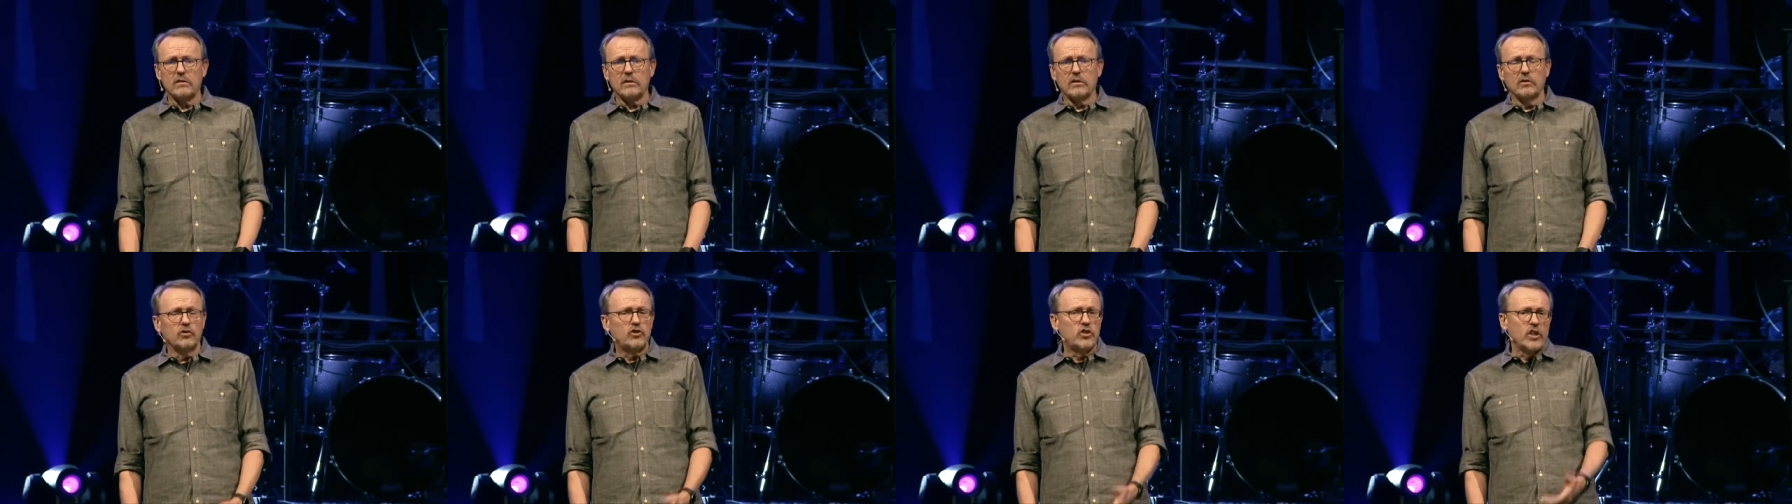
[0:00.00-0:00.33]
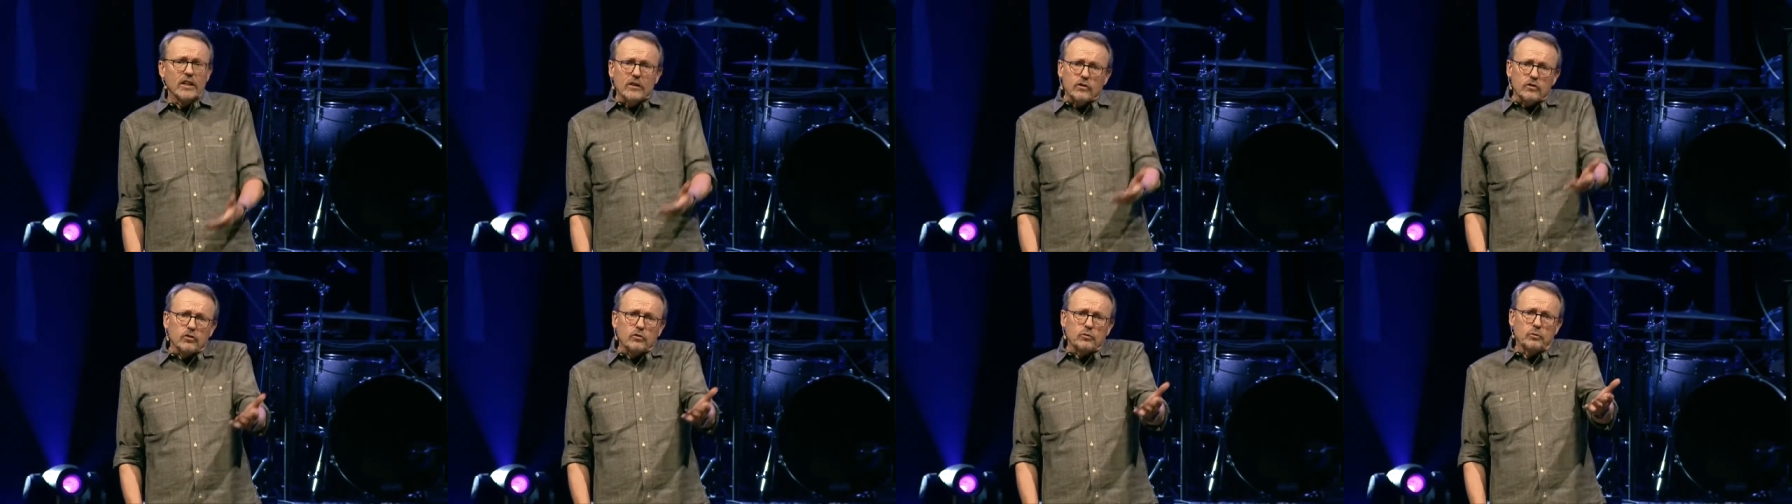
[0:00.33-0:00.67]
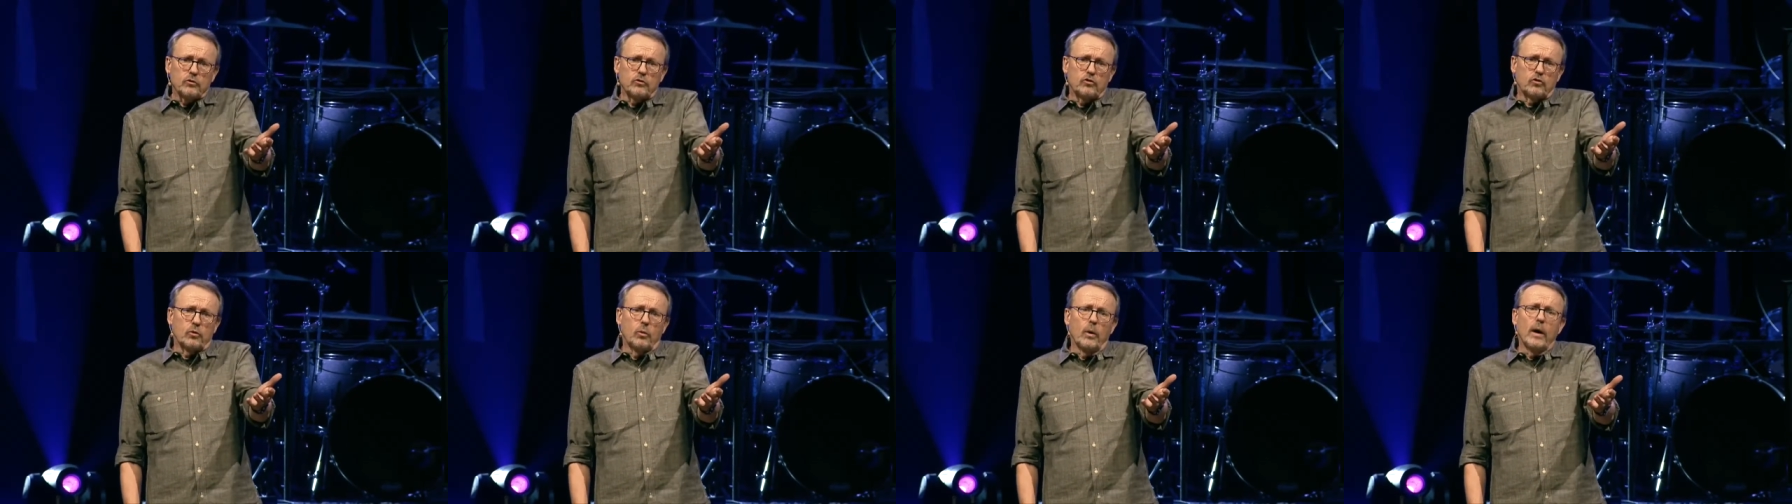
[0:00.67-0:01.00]
You know, Jesus
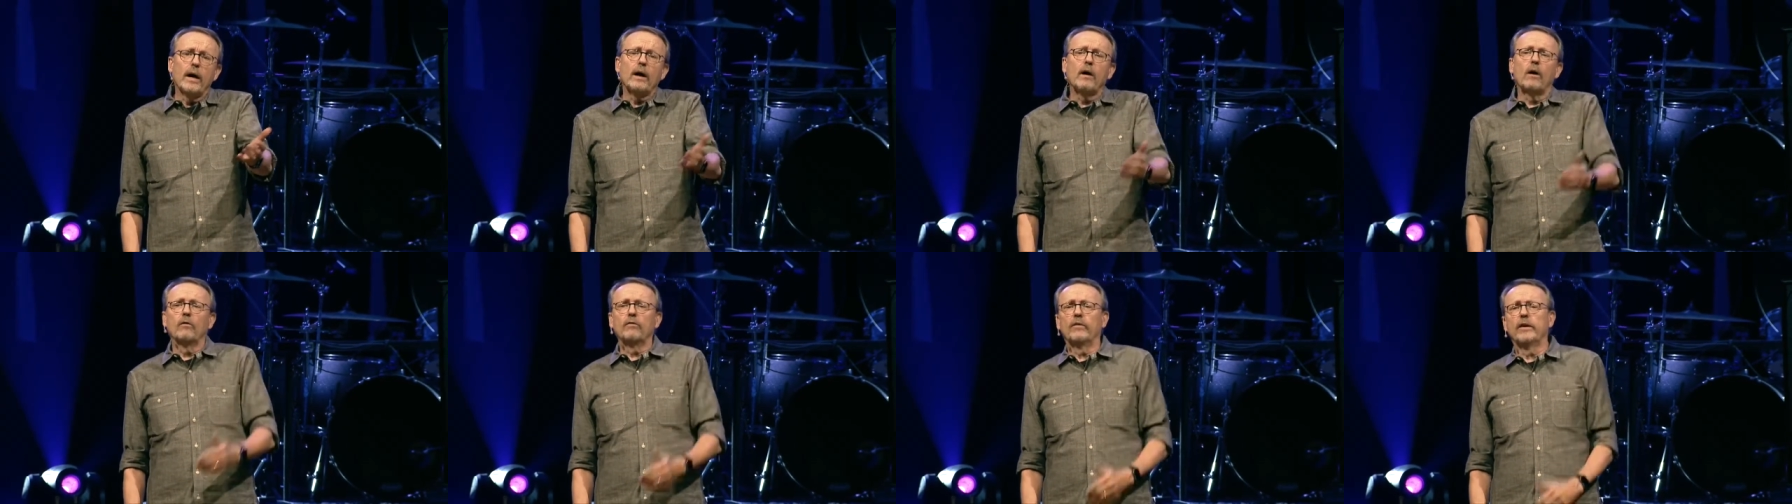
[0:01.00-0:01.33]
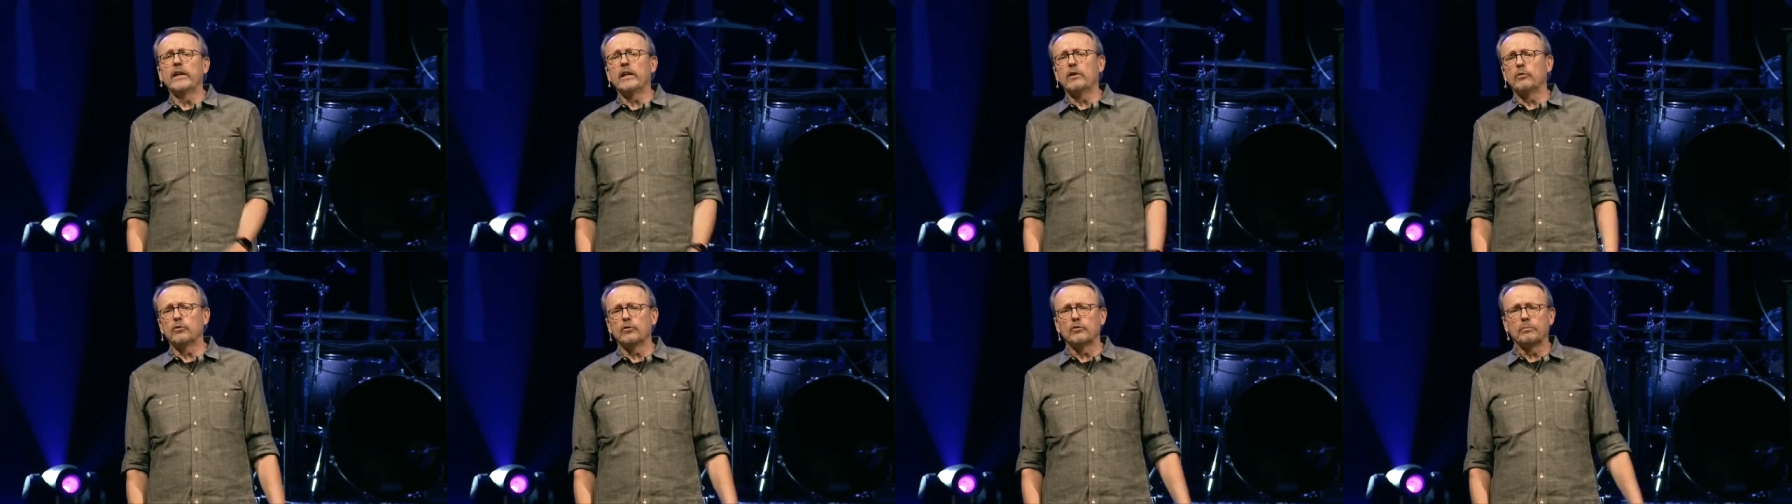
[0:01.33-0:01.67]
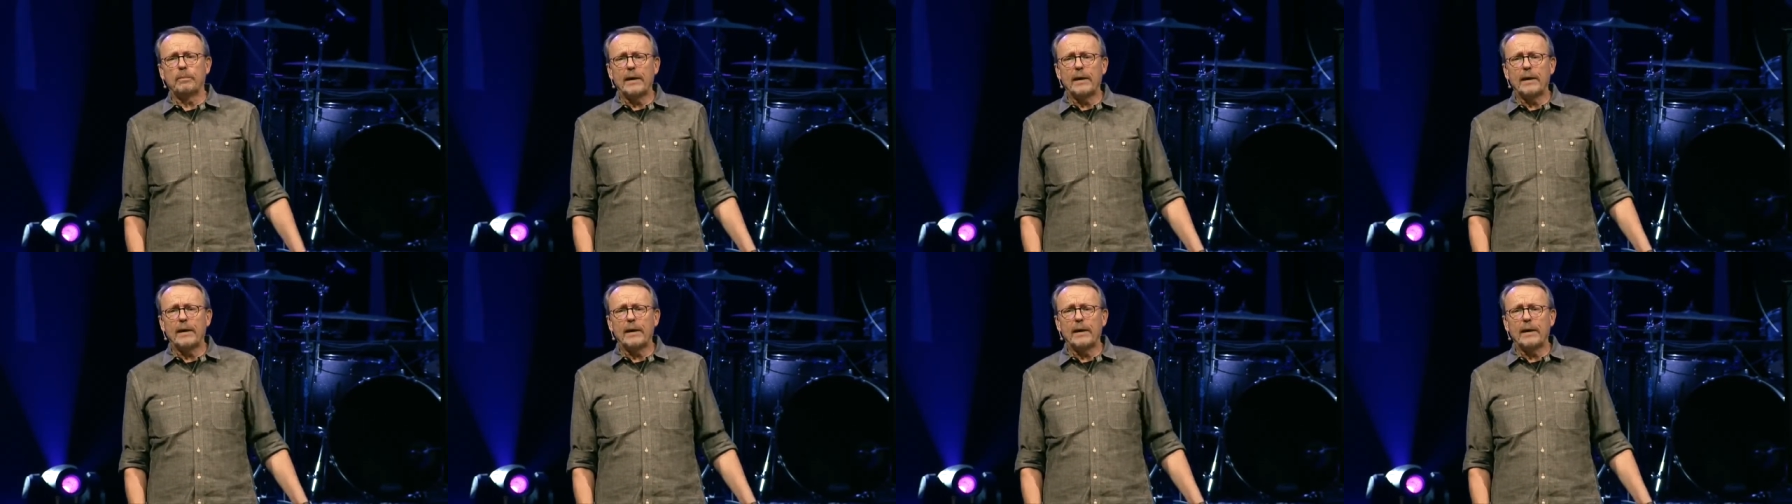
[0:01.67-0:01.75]
was 12 and he was